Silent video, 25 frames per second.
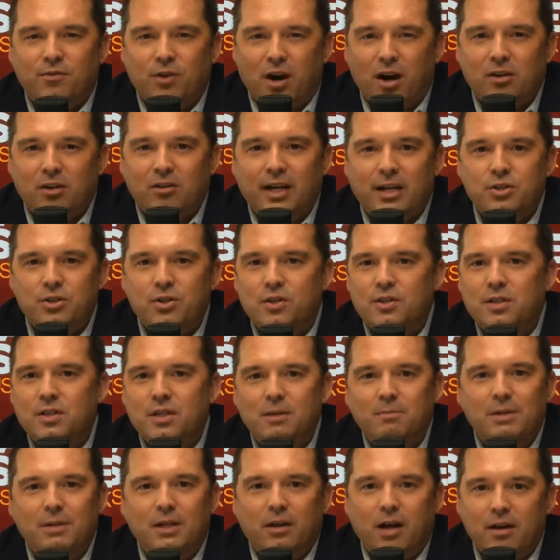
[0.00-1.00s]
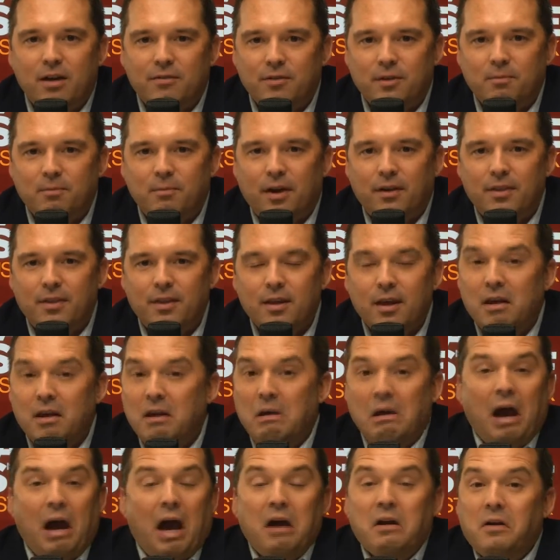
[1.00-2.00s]
for our electricity bill every month.
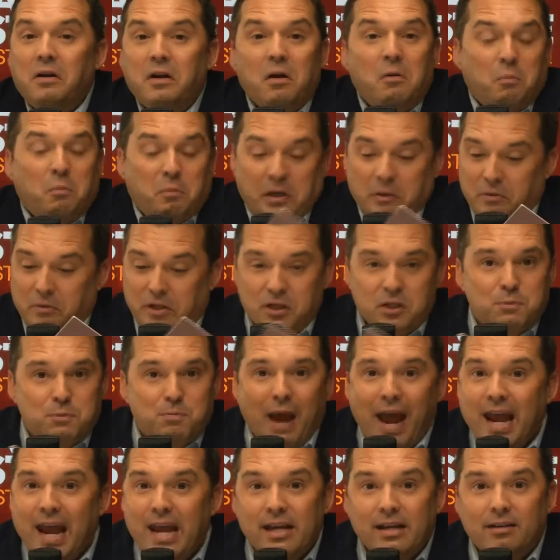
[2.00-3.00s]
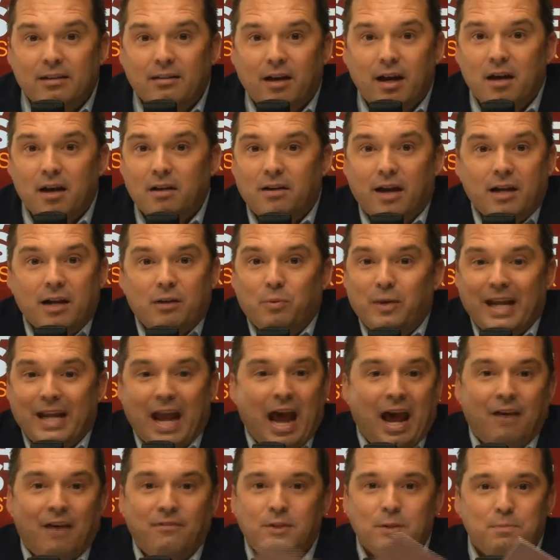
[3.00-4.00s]
I don't know. We just pay it like we
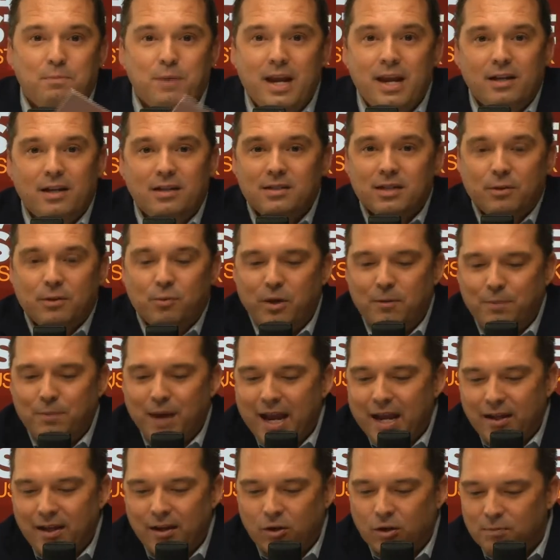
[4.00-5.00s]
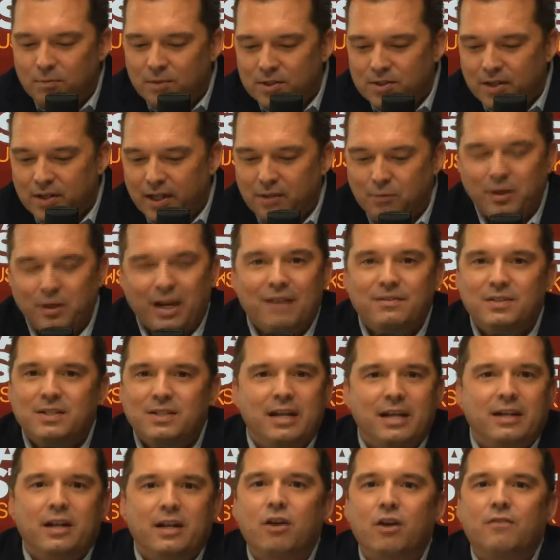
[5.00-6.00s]
have to pay it. It's like we pay it almost like we have to
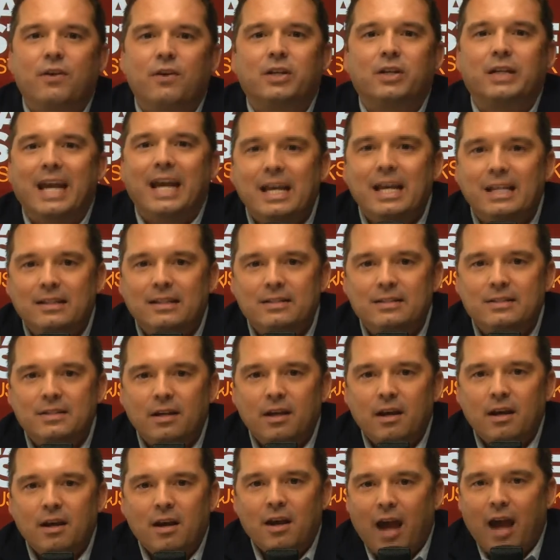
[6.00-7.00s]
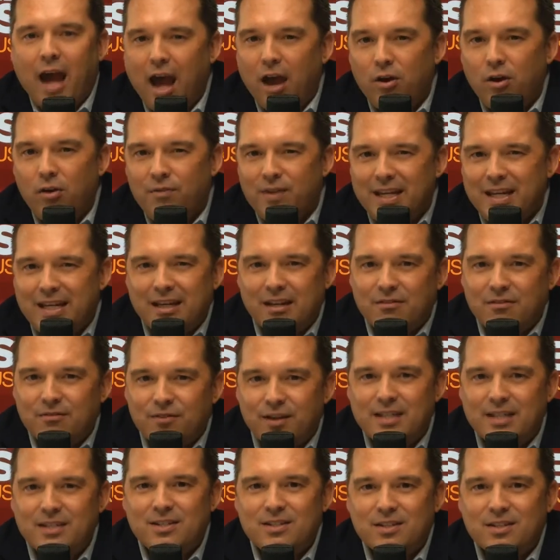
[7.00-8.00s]
take care of our kids. How have they
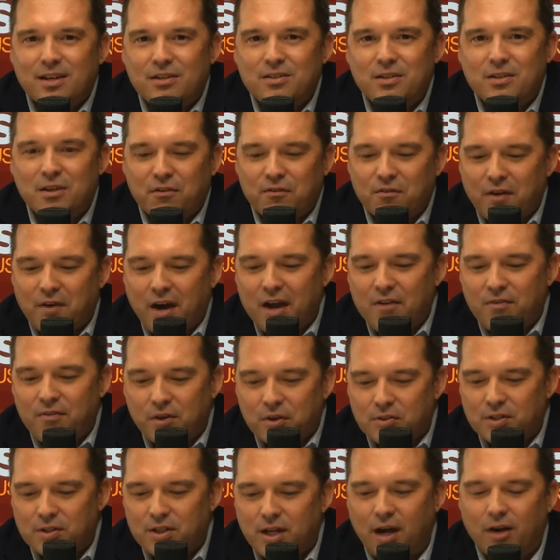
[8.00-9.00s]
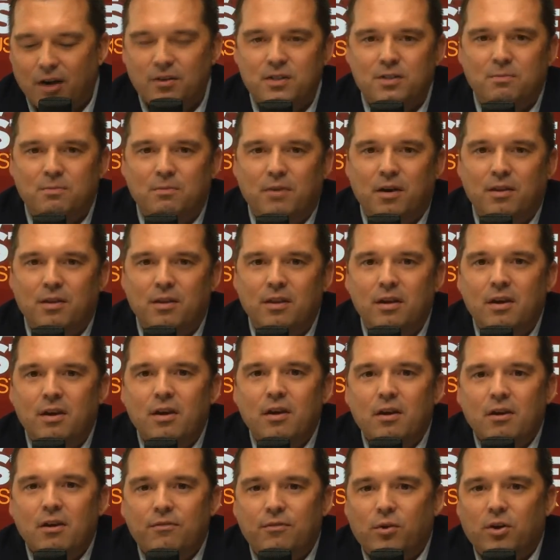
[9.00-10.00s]
convinced us that $500 a month
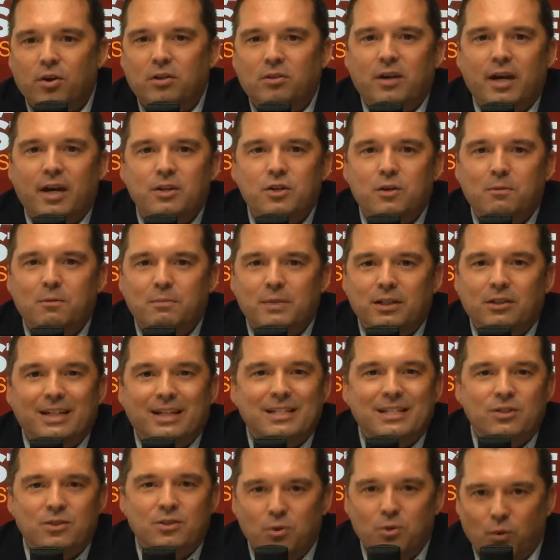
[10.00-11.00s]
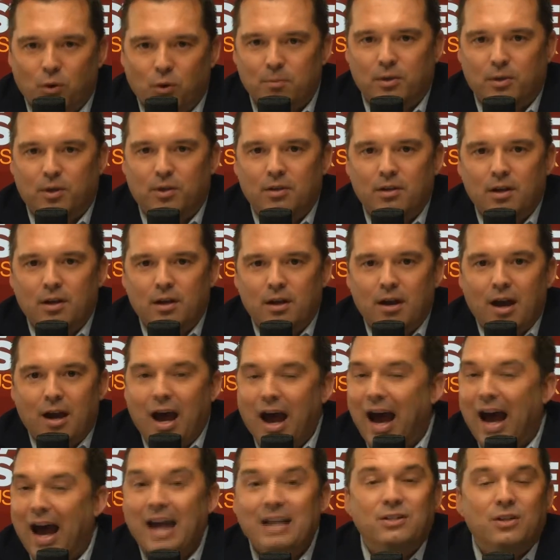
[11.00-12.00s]
for an electric bill is normal?
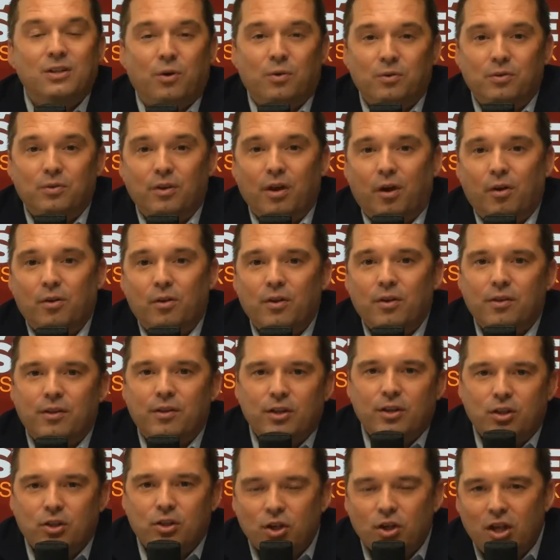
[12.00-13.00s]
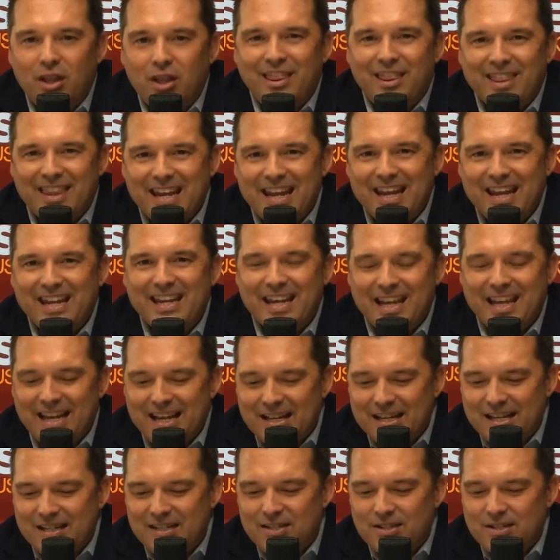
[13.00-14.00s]
I don't know. The good thing
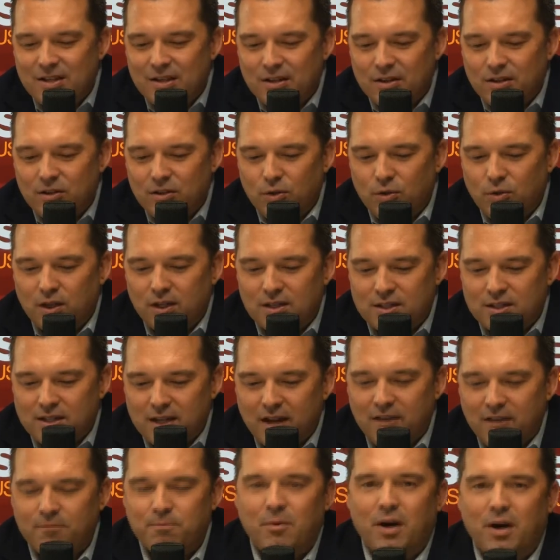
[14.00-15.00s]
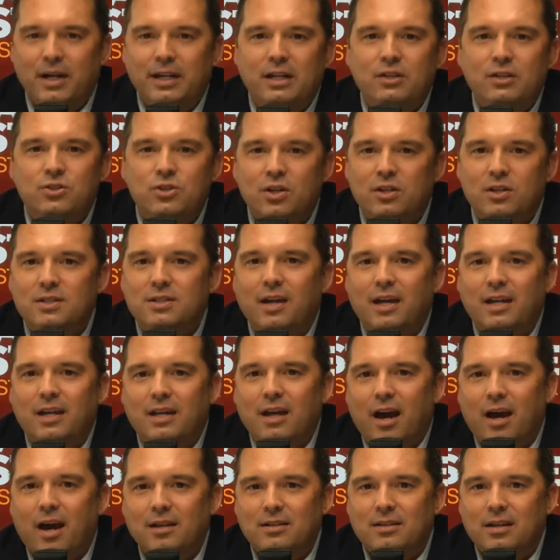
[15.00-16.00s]
is you can save money just
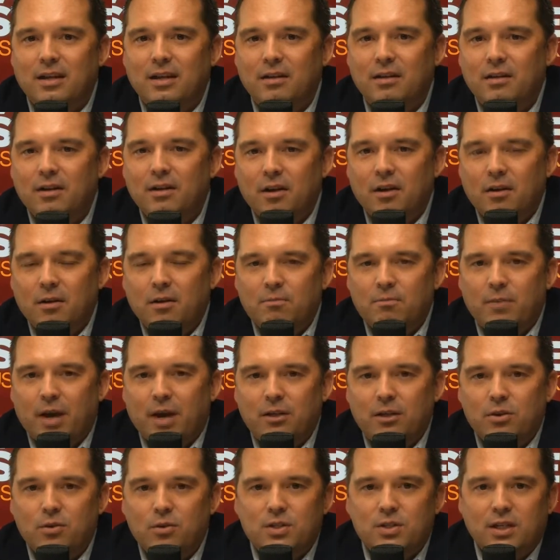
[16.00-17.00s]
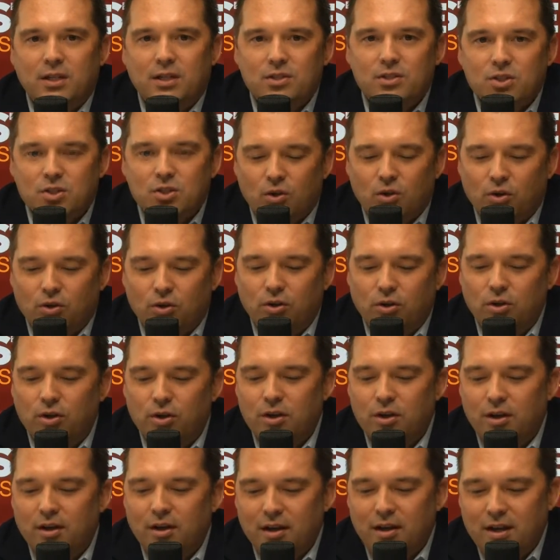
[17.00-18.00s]
like I did by using
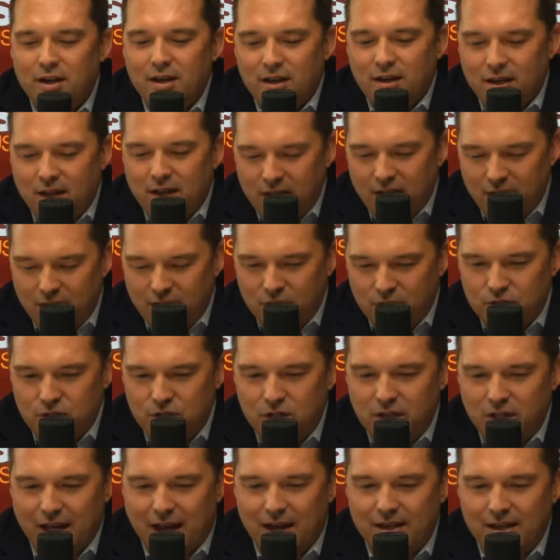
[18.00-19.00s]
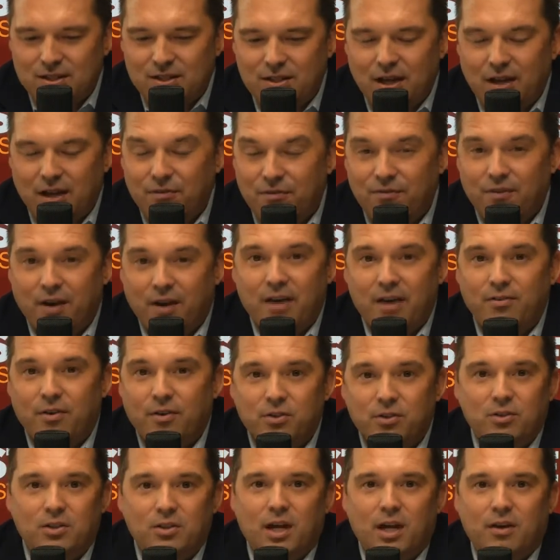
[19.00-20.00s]
solar energy. I saved
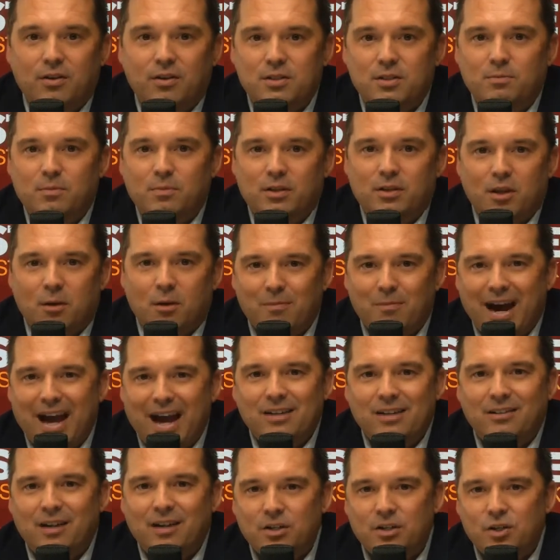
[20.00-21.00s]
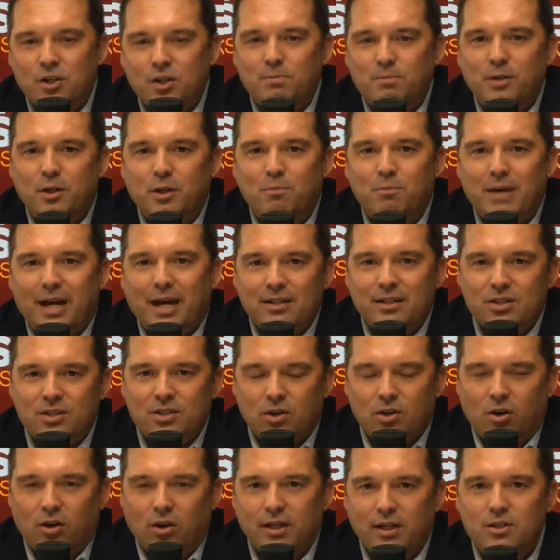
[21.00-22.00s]
$500 a month on my electric bill by
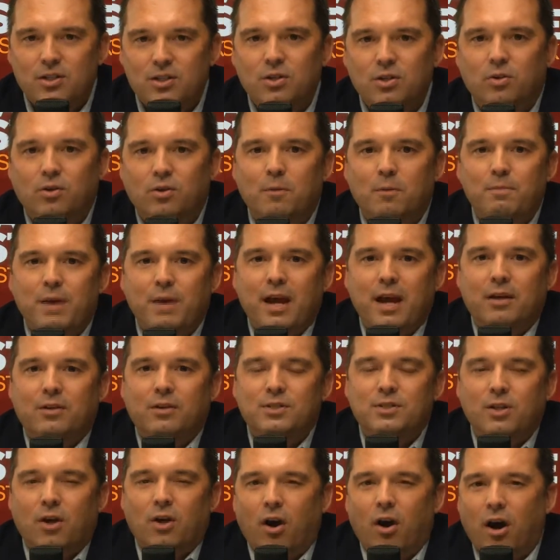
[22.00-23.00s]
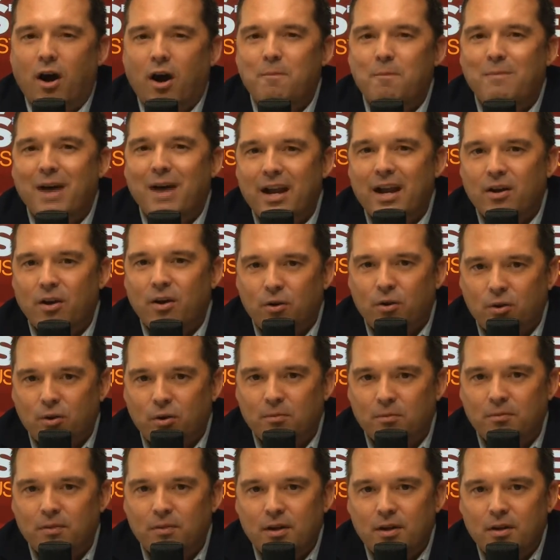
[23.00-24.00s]
installing solar panels on my
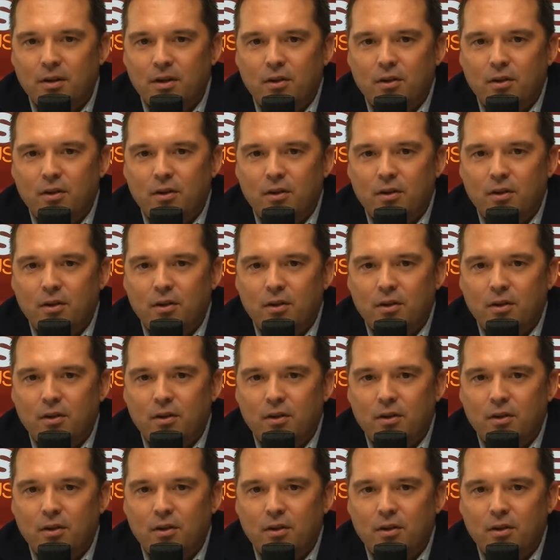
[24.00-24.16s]
home